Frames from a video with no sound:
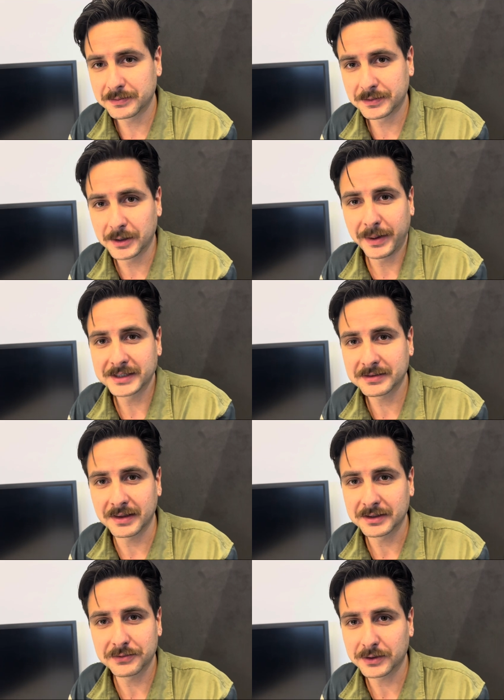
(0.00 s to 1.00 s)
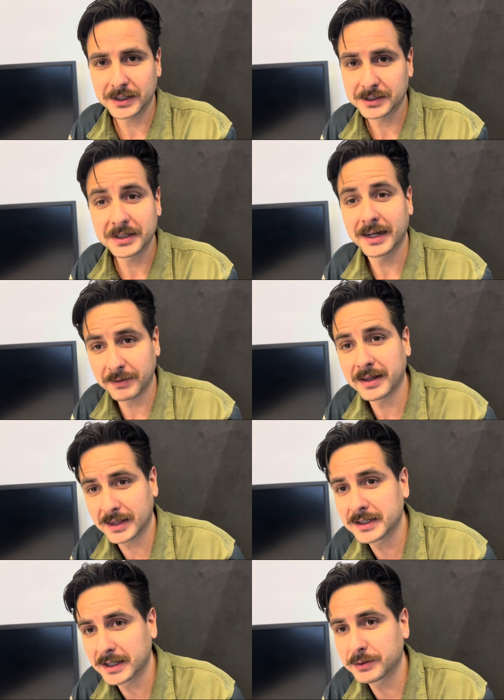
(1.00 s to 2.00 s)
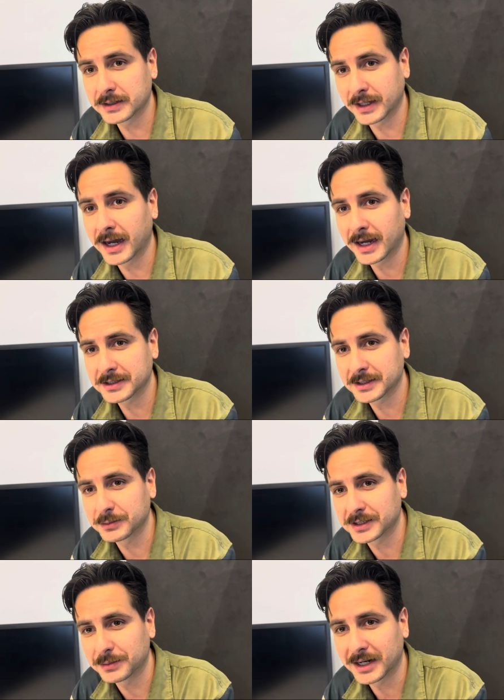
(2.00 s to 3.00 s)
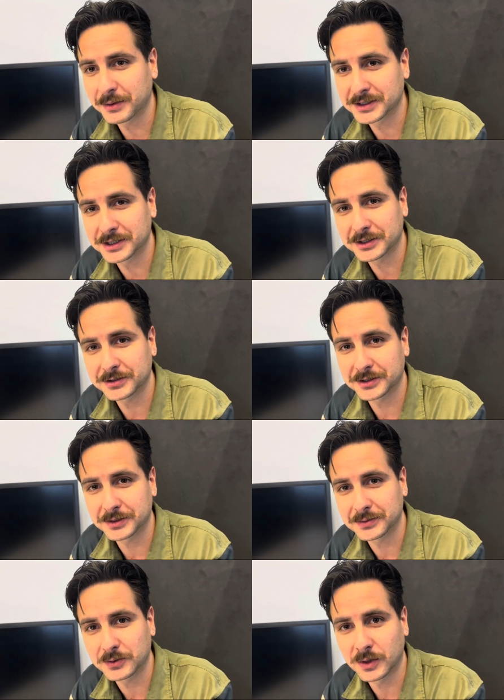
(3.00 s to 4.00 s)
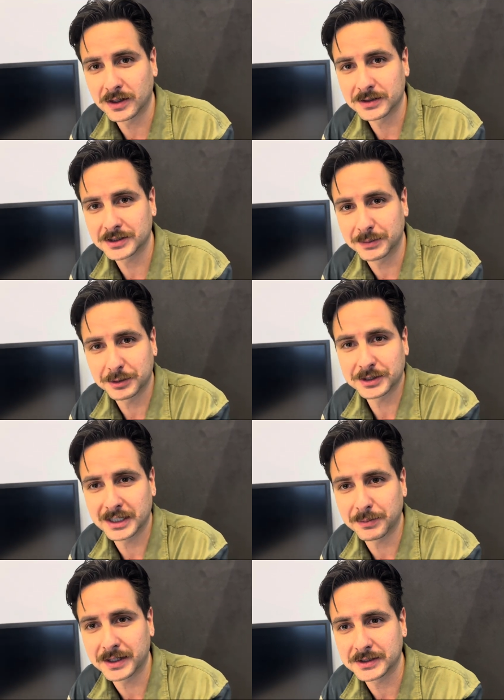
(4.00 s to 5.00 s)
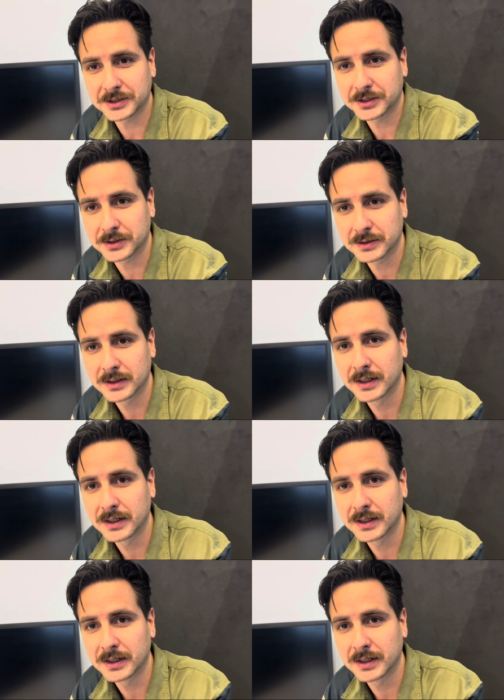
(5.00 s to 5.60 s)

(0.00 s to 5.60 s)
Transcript: the best thing for us. I, I think there there are some similarities to what Champions League means to